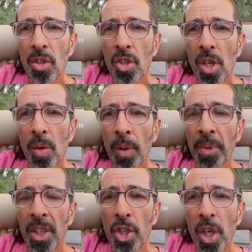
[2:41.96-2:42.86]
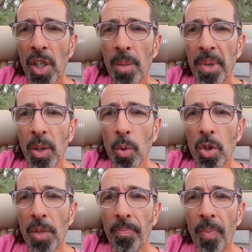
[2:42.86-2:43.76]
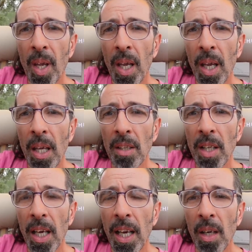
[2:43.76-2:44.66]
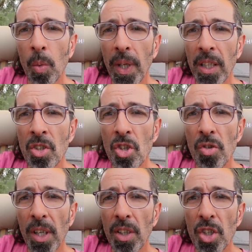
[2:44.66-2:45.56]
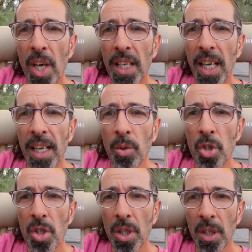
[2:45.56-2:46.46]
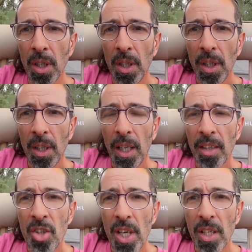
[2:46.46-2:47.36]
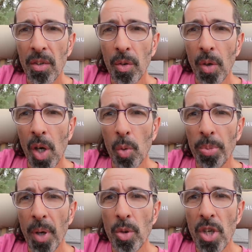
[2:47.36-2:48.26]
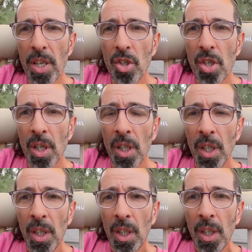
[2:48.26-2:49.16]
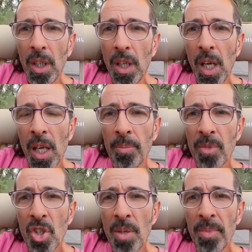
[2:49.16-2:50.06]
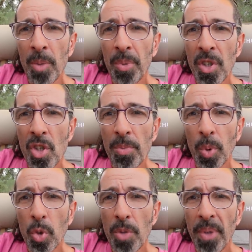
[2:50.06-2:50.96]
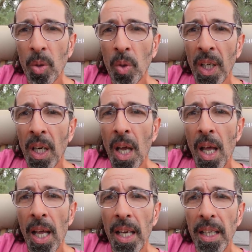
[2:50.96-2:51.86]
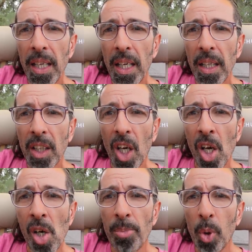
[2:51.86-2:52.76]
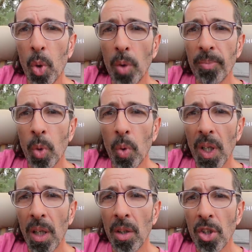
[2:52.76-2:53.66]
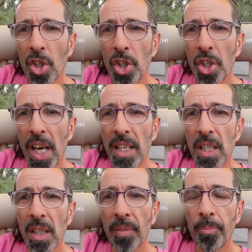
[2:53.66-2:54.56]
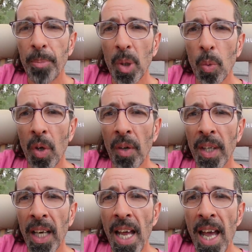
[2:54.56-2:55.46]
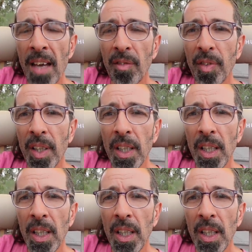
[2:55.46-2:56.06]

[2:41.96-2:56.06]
So I'm going to show you the build and how we construct the shade house and take you through the whole process. Similar principle to building a carport or a large shed, but we're only going to have